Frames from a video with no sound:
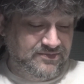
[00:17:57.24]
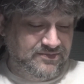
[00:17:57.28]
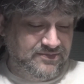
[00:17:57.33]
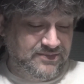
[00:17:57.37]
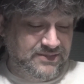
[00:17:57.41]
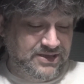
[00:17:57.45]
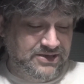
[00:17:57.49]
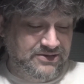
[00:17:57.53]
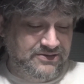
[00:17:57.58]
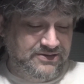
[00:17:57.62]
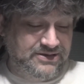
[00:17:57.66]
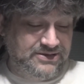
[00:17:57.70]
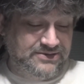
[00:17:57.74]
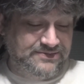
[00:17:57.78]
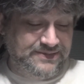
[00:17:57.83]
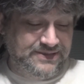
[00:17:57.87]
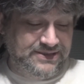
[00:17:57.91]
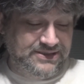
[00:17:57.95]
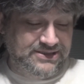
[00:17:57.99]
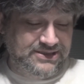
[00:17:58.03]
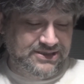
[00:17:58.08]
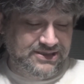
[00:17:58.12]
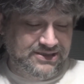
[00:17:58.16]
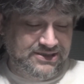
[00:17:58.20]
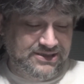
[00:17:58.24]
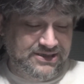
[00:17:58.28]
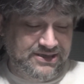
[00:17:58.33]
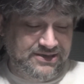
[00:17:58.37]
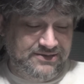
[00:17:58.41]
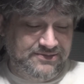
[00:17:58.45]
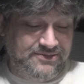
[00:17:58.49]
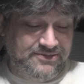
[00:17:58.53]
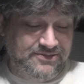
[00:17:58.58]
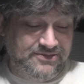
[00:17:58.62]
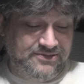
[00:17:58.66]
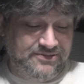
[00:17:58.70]
USB-C
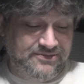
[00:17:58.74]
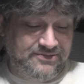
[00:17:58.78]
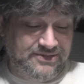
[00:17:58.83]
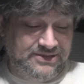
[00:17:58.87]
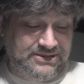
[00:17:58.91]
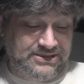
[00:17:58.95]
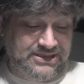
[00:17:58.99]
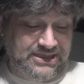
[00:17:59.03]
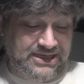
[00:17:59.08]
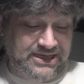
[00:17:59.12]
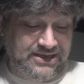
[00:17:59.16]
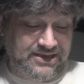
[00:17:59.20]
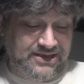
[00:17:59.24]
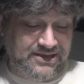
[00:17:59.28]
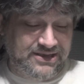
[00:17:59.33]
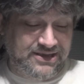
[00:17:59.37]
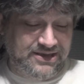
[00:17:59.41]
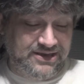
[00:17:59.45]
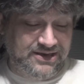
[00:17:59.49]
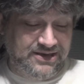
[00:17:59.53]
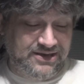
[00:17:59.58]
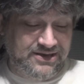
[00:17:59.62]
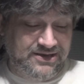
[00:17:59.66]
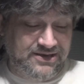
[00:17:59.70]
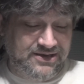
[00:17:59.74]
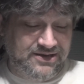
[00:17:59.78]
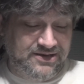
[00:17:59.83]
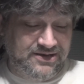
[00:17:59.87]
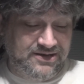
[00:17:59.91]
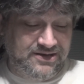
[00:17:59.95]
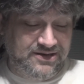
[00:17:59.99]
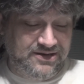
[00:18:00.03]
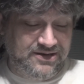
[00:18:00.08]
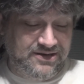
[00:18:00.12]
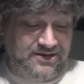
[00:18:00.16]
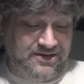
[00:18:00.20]
cable, what's that thing?
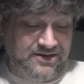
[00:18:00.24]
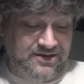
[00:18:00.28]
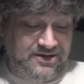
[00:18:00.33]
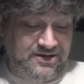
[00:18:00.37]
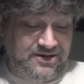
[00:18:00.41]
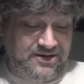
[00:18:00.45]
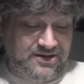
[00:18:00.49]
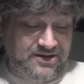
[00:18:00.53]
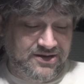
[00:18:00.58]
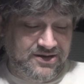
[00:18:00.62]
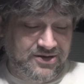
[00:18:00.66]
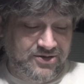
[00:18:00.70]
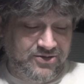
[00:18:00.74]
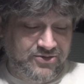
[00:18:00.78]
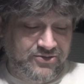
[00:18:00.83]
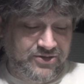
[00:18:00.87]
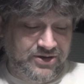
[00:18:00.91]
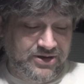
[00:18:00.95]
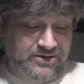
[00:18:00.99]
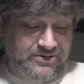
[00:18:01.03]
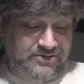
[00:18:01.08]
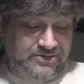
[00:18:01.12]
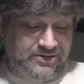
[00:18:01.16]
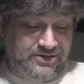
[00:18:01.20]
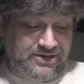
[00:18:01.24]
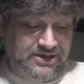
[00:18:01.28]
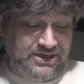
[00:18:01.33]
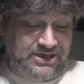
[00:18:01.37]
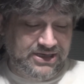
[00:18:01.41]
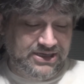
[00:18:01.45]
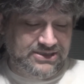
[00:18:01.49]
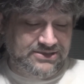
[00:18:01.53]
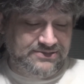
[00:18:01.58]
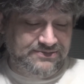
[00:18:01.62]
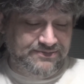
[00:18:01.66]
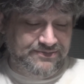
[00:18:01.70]
Quick
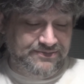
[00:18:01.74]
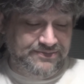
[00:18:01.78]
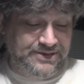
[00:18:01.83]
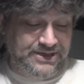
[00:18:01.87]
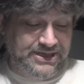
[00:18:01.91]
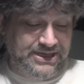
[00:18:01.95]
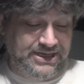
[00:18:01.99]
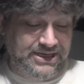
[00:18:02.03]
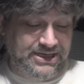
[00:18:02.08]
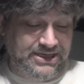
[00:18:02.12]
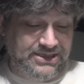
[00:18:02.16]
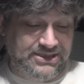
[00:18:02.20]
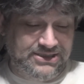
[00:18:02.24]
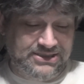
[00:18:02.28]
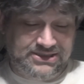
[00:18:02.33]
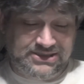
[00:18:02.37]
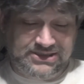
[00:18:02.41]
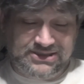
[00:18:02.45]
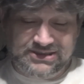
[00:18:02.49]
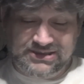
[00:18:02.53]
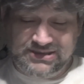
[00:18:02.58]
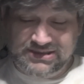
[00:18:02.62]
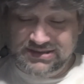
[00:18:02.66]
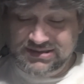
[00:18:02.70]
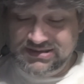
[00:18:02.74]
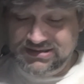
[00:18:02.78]
release base.